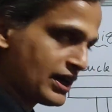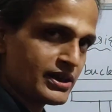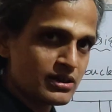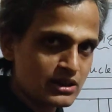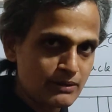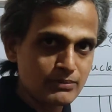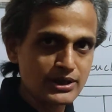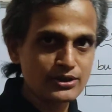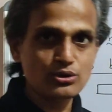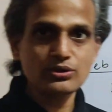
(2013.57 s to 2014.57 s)
high
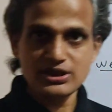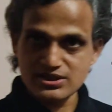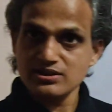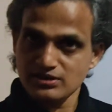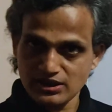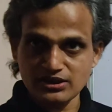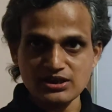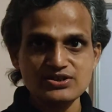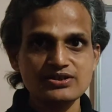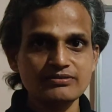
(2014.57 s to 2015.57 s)
compared to its
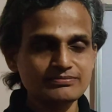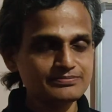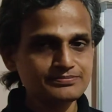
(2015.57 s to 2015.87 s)
thickness.